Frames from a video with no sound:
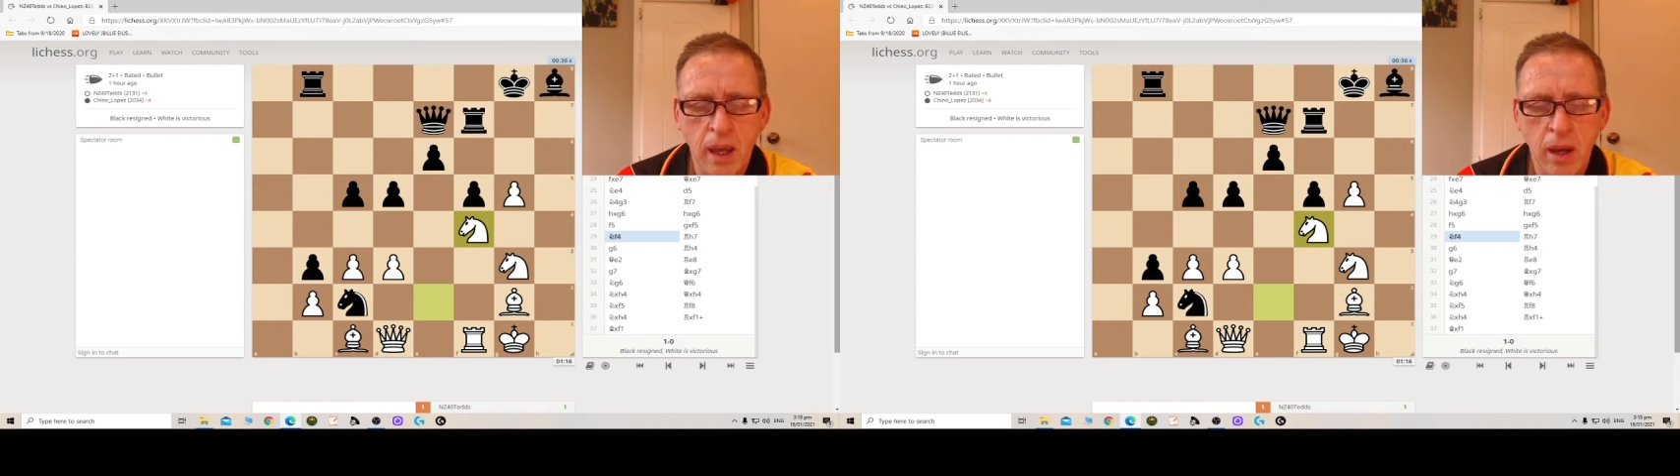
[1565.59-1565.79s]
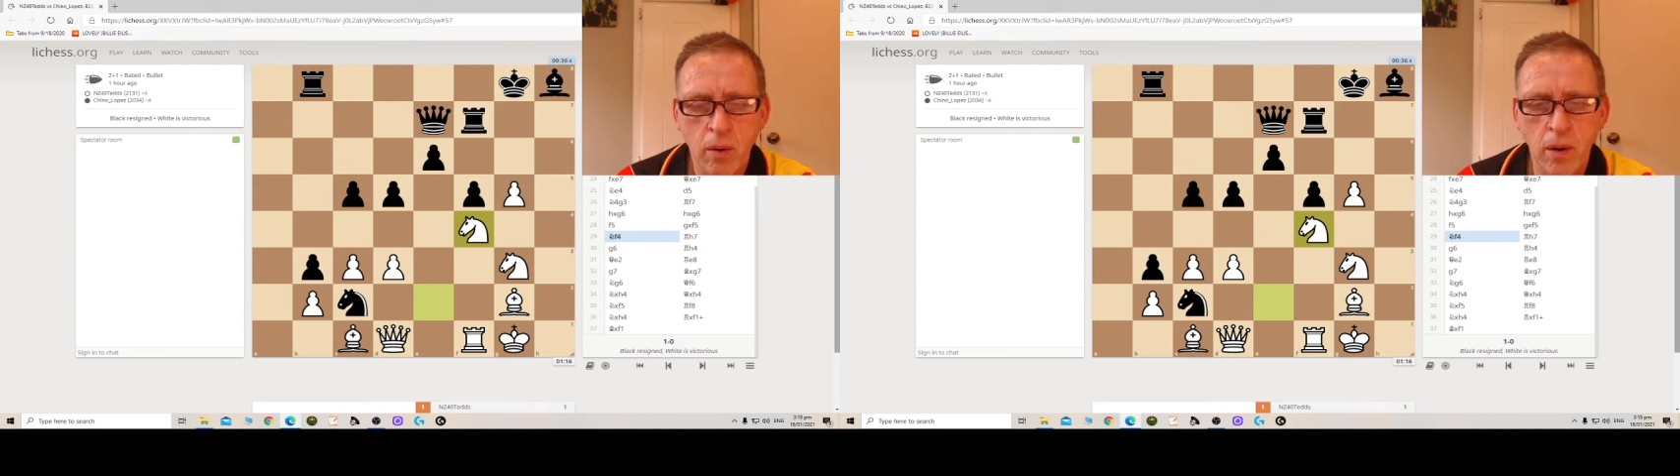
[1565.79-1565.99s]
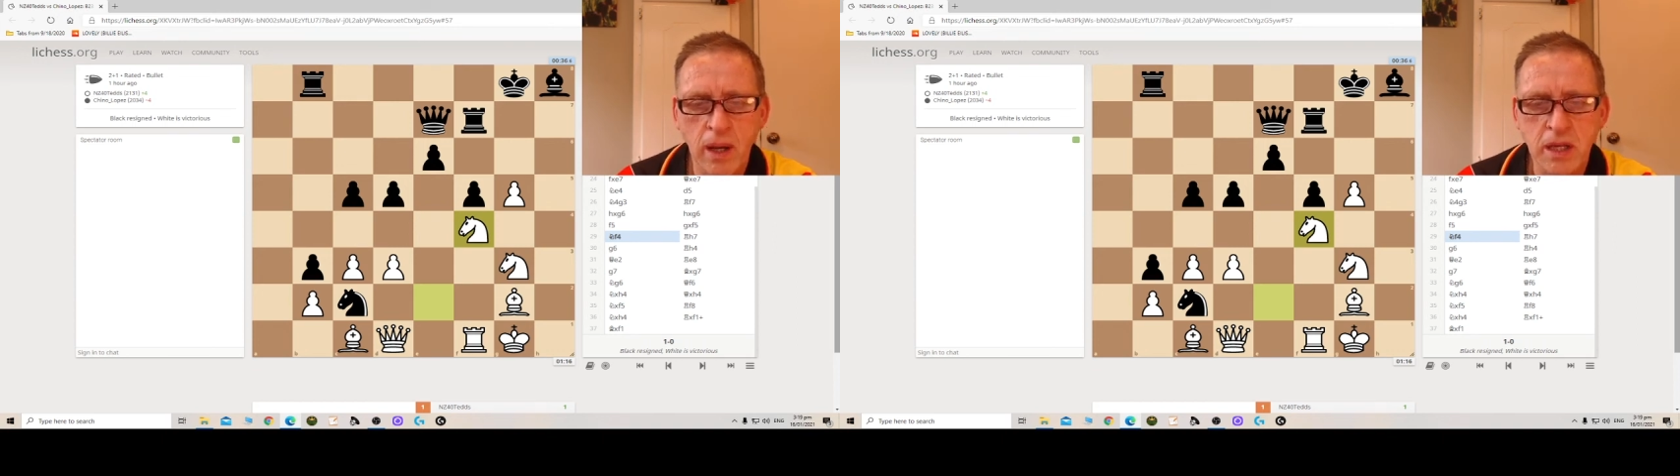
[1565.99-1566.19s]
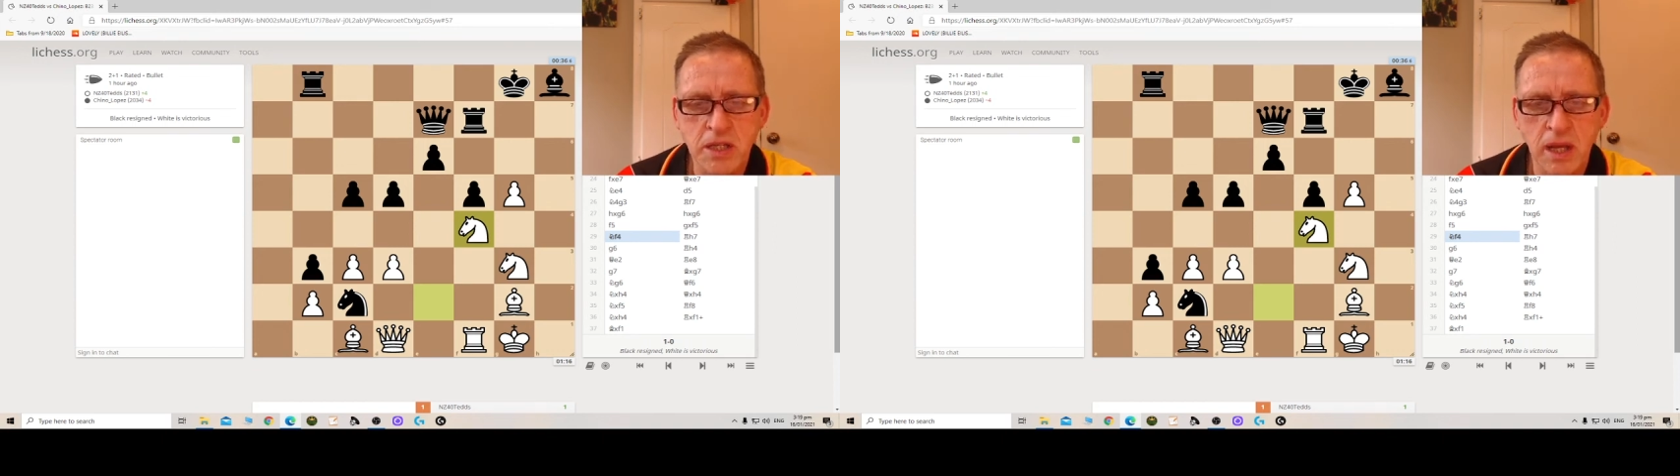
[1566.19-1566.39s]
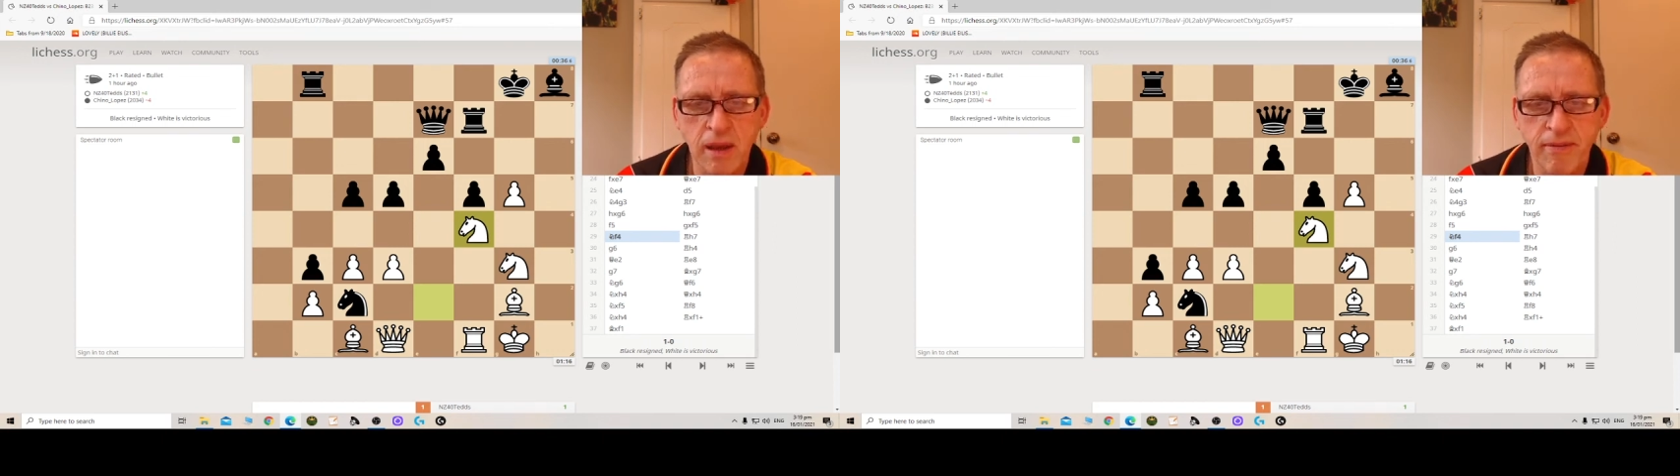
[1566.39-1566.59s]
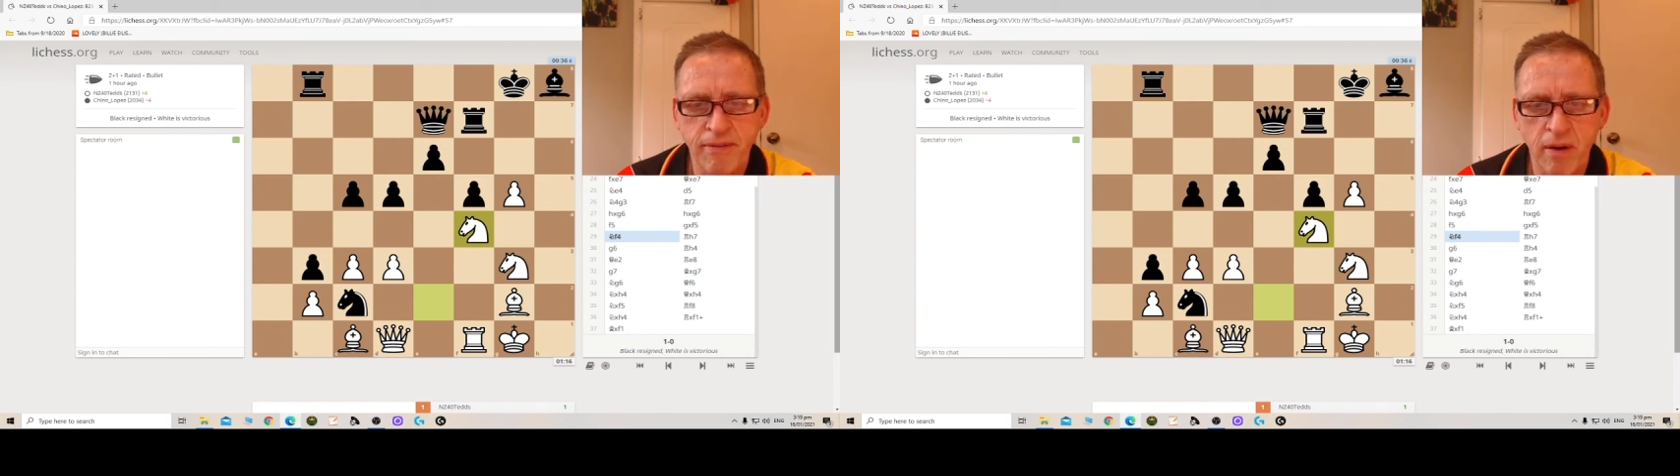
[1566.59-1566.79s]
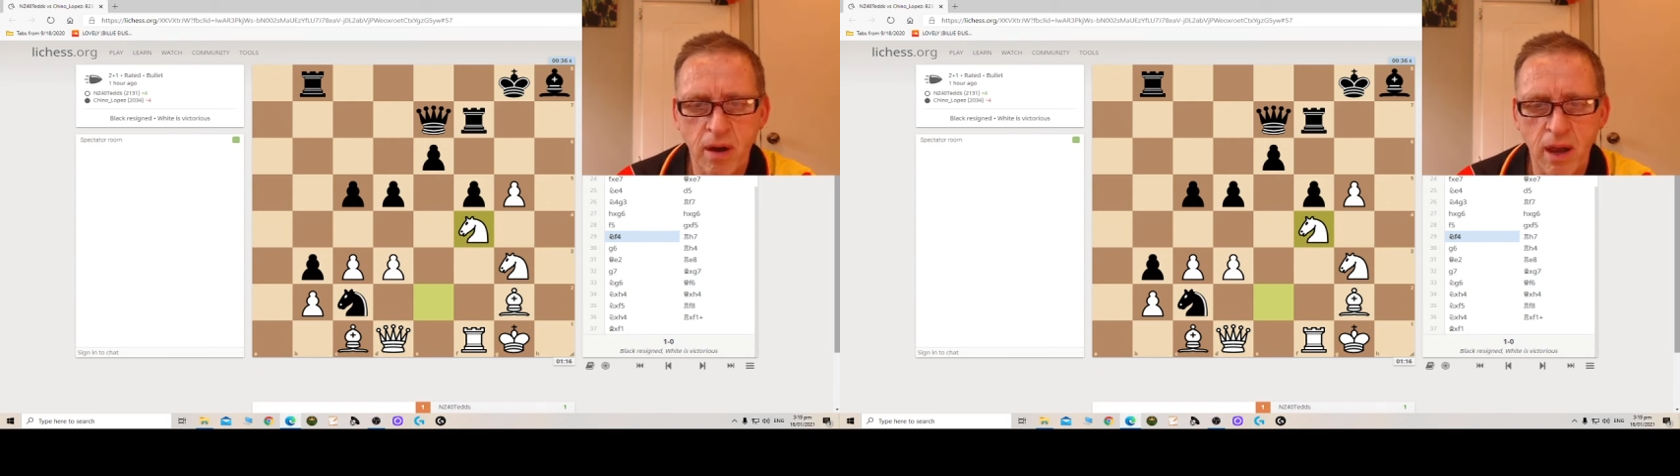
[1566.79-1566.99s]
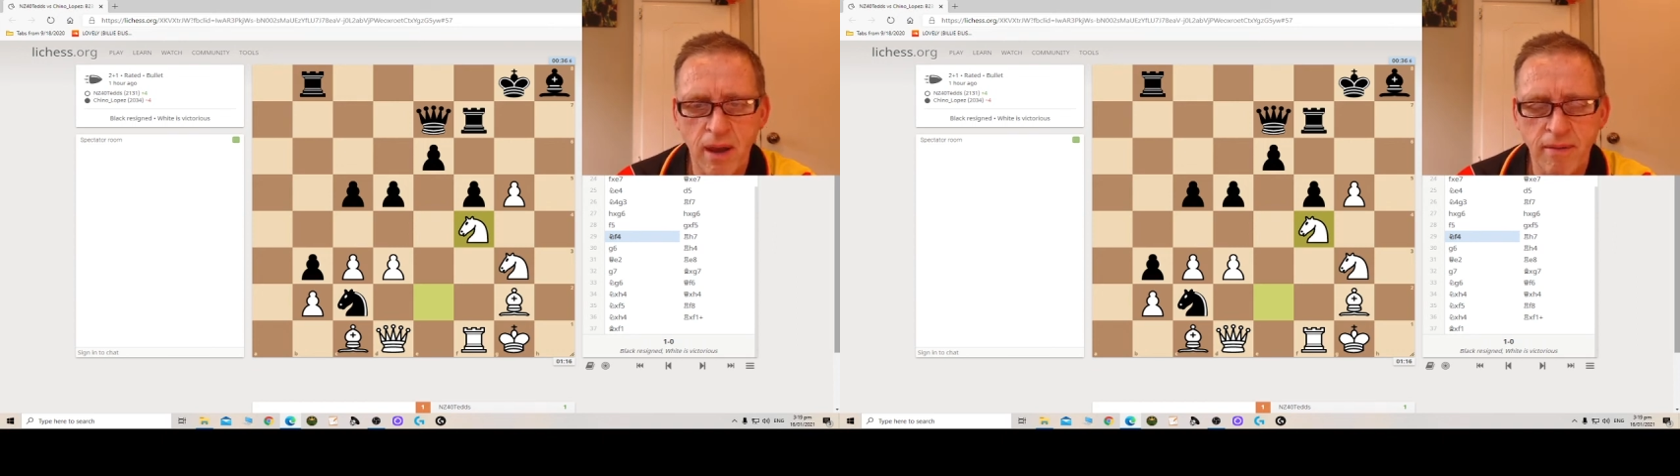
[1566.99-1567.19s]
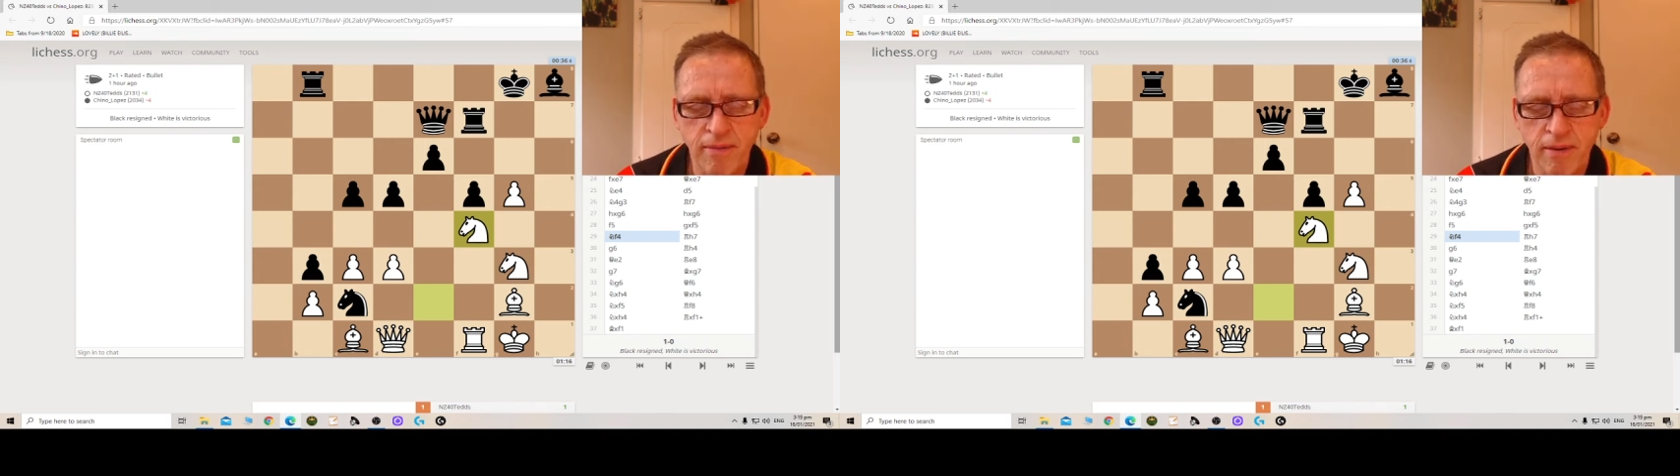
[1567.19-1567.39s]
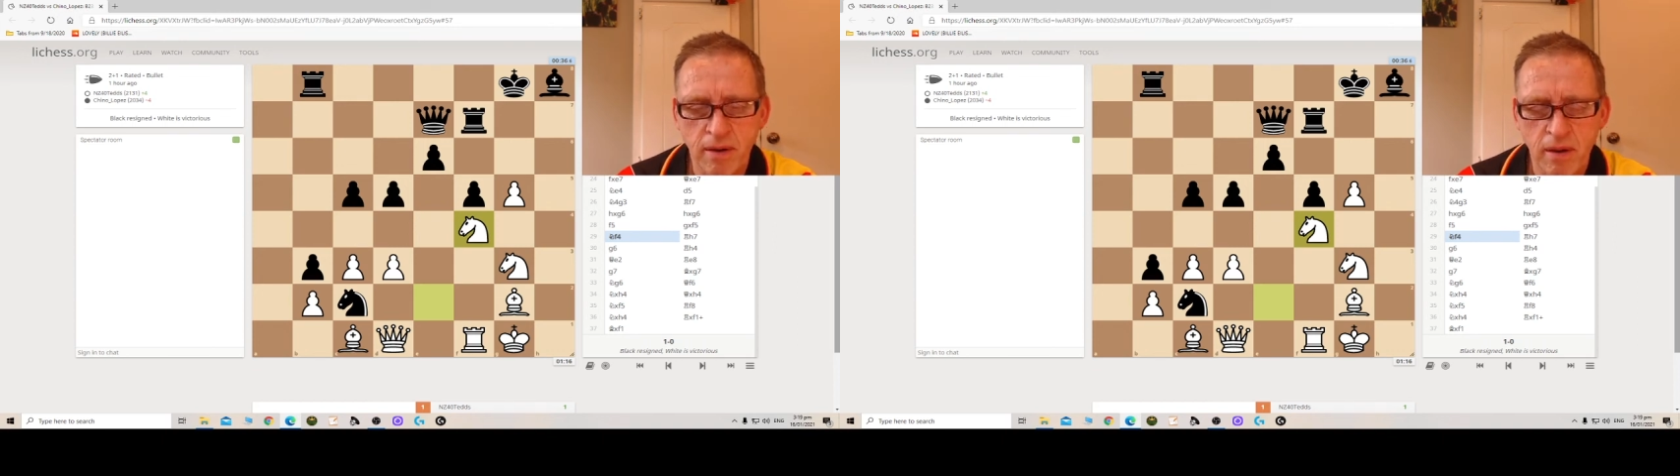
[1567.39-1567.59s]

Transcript: queen g5.